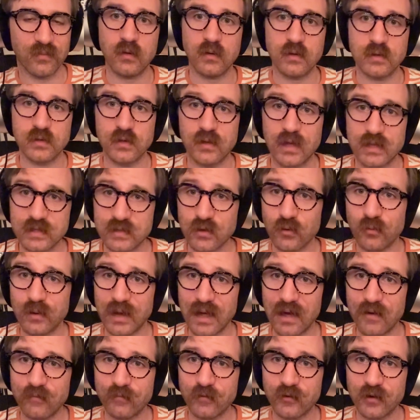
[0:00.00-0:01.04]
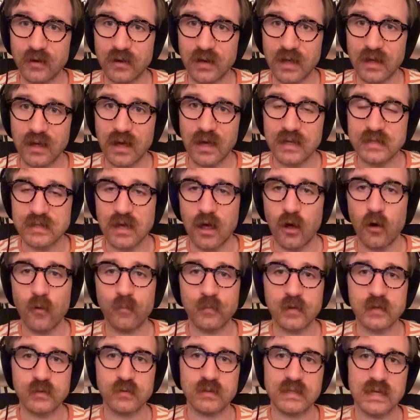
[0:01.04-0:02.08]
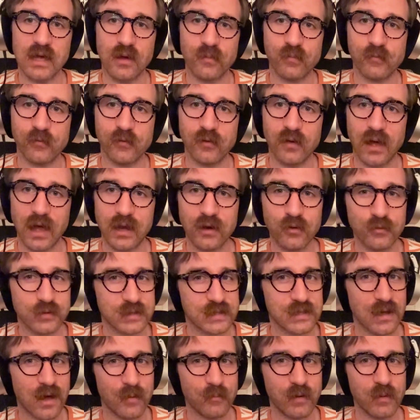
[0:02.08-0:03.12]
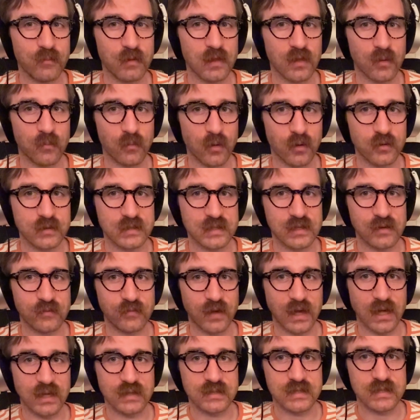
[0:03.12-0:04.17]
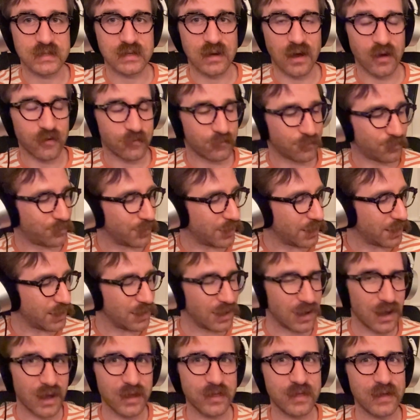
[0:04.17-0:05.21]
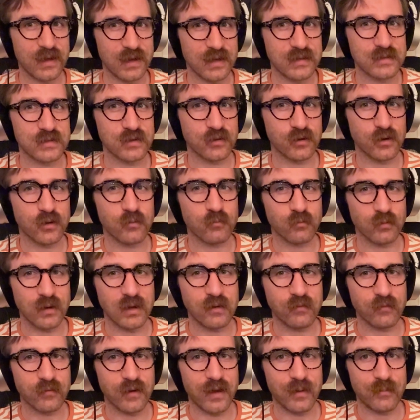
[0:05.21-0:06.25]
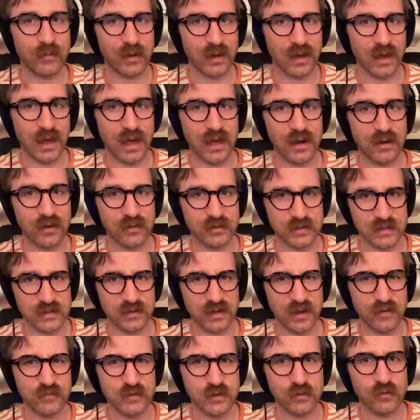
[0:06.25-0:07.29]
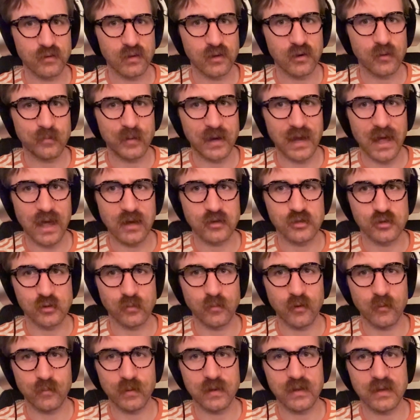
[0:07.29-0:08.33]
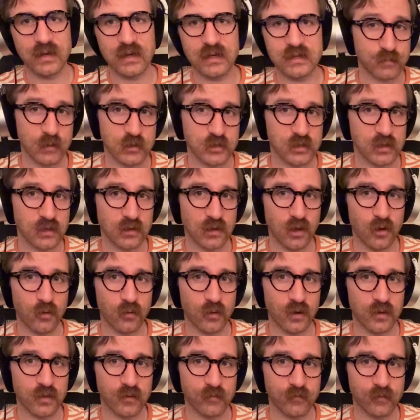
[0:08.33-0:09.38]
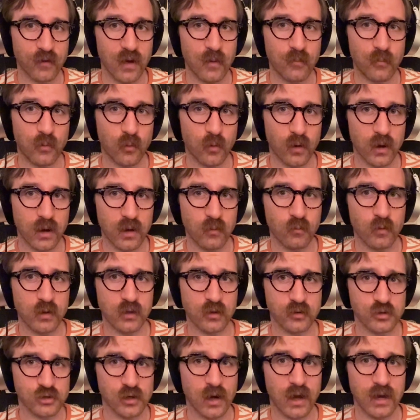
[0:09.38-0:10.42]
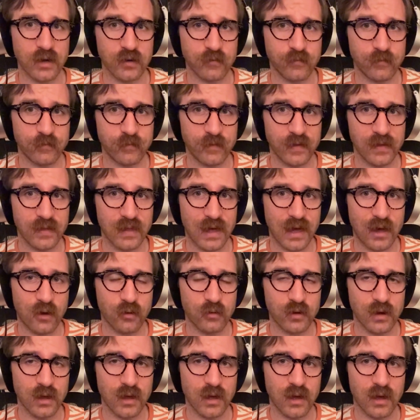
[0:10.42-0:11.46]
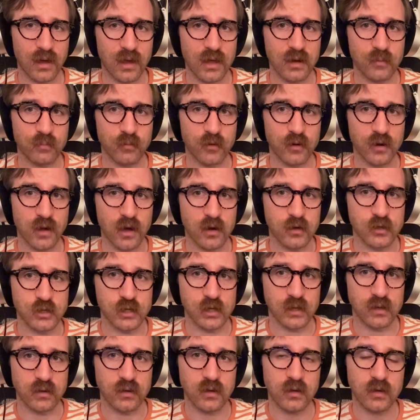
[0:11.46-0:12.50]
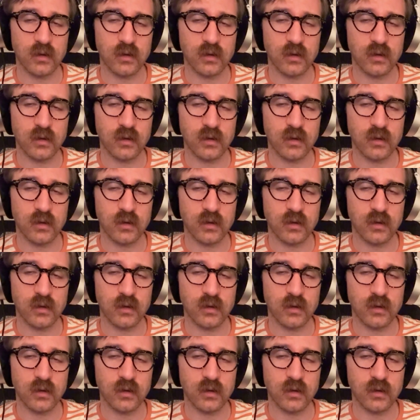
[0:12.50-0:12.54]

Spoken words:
So that's all we have for today, guys. I hope this was helpful. I know it's not maybe the most advanced stuff, but I think it's a good reframing and it gives you a little bit of extra mobility, especially lower in the fretboard and when you're trying to fill out in a production.